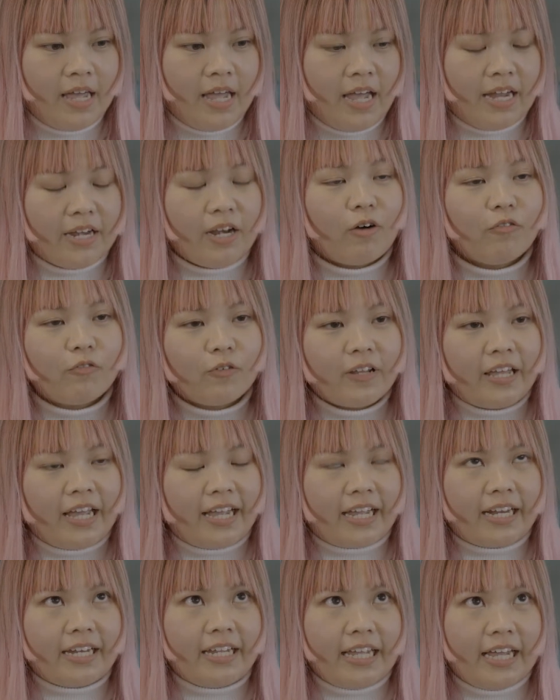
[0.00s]
and hopefully
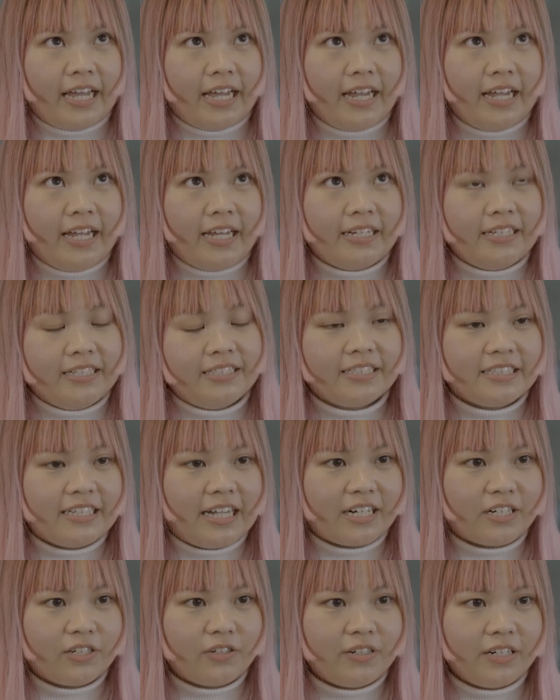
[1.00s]
I can get an
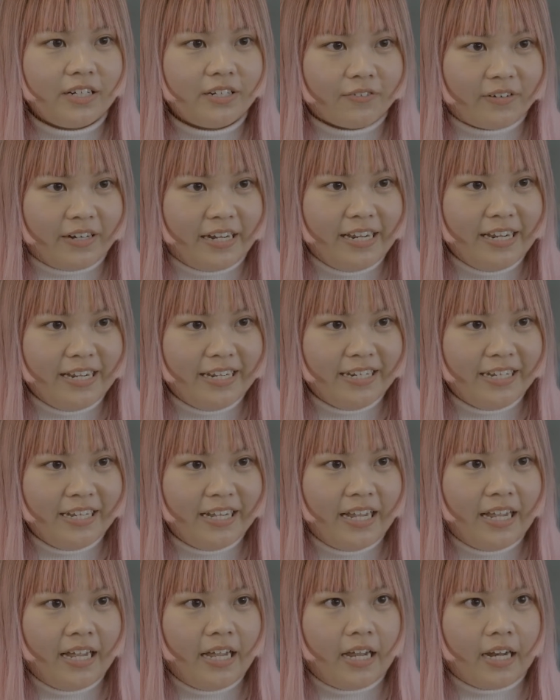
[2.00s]
international degree
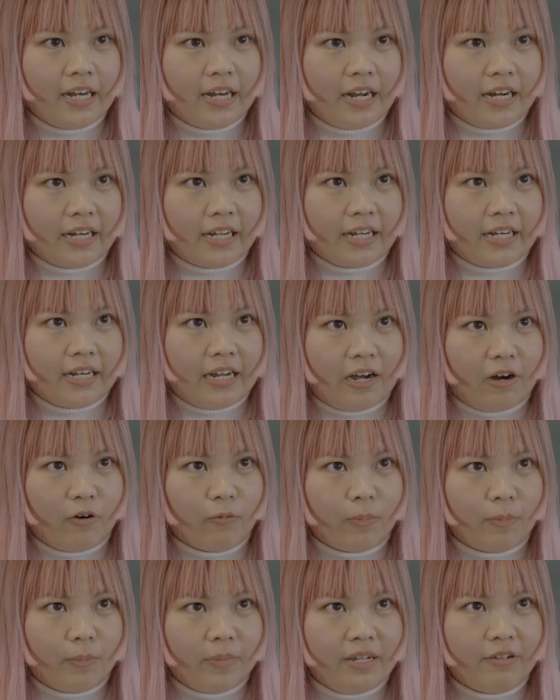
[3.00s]
that can
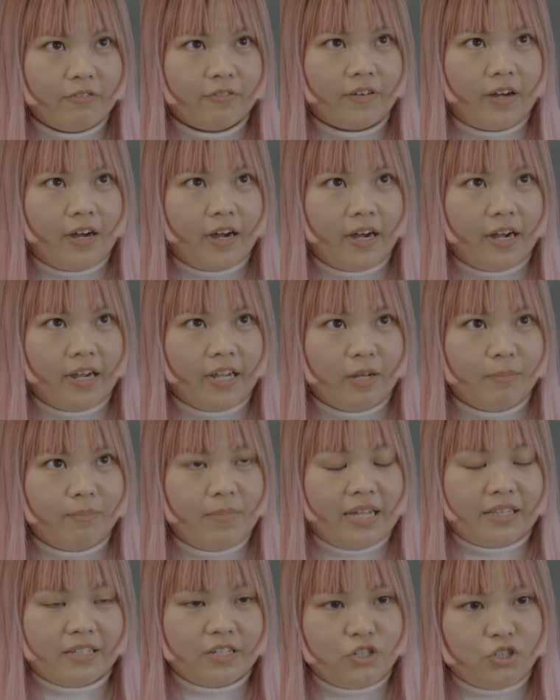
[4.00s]
help me find a
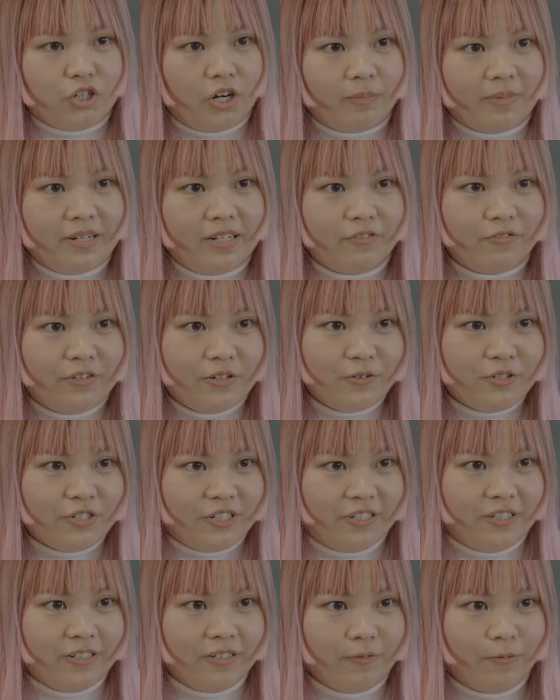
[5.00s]
better job in the
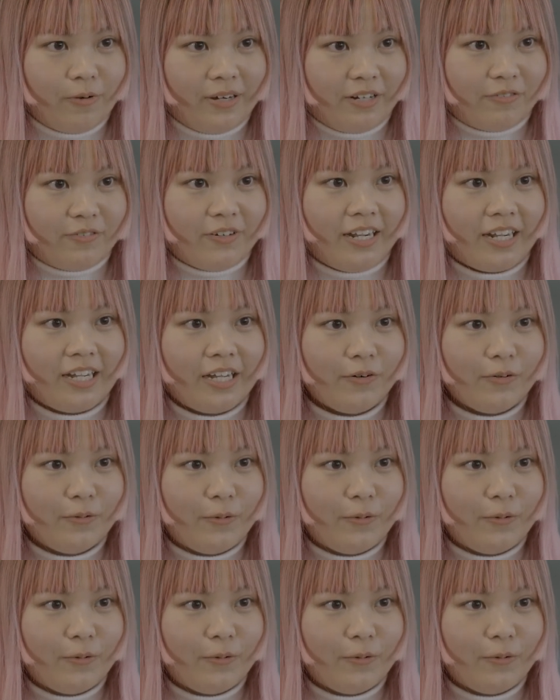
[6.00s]
future, whenever I go.